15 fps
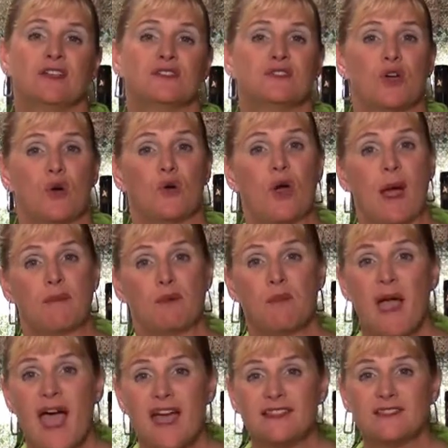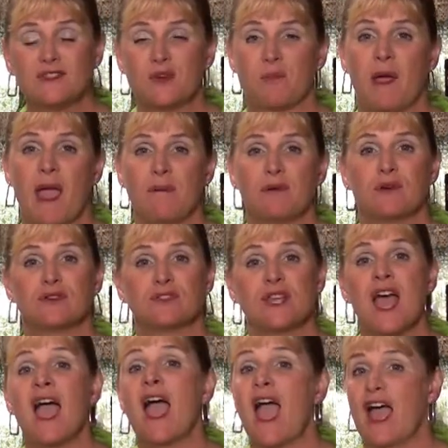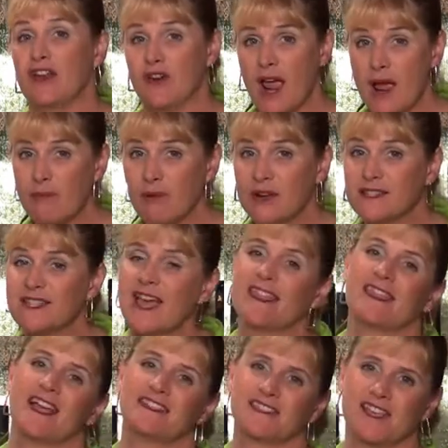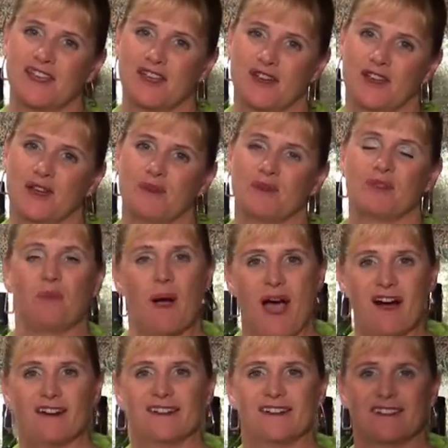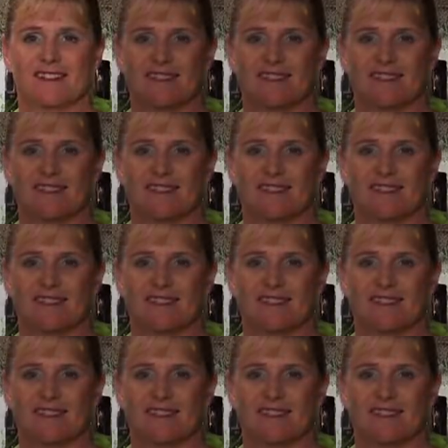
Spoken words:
So grab your pens, your papers, and your aprons, and let's get cooking with Wow.